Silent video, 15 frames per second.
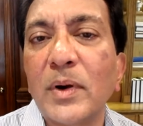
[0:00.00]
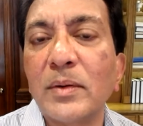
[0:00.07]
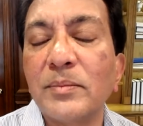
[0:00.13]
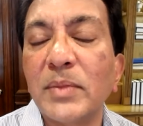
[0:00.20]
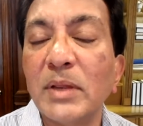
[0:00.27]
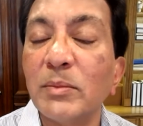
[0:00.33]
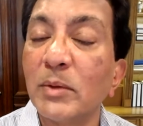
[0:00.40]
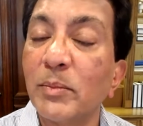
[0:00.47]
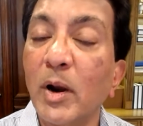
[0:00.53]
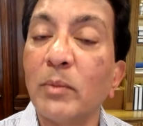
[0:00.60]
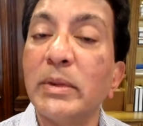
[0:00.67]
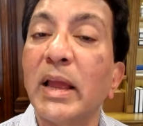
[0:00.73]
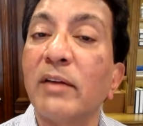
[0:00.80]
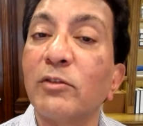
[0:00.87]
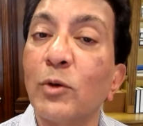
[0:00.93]
people probably
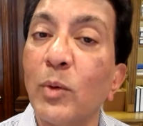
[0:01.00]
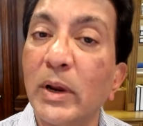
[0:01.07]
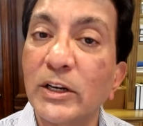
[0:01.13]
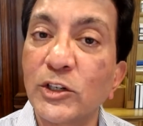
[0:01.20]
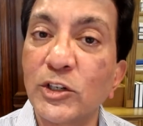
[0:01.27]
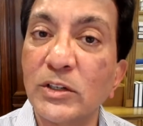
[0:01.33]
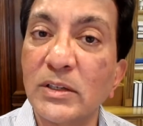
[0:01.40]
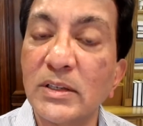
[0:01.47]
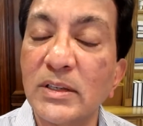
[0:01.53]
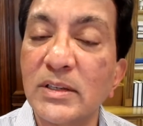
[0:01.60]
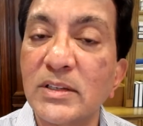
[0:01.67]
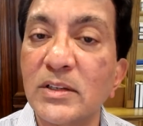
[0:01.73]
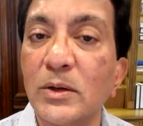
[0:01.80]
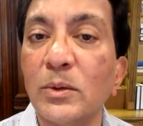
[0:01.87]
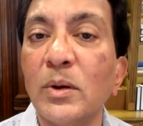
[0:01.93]
have questions.
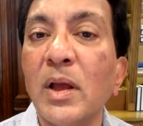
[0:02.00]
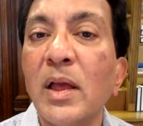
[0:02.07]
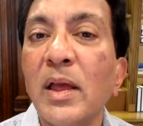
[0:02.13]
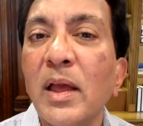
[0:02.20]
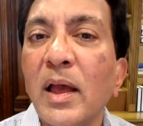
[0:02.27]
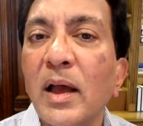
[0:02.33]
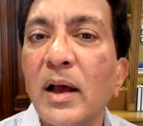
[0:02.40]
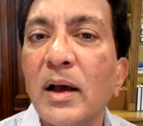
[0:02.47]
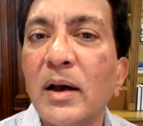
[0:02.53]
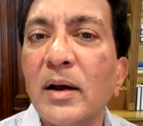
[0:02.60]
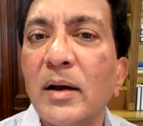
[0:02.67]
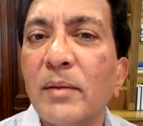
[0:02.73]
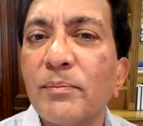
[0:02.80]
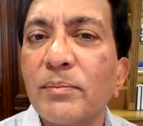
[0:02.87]
So uh,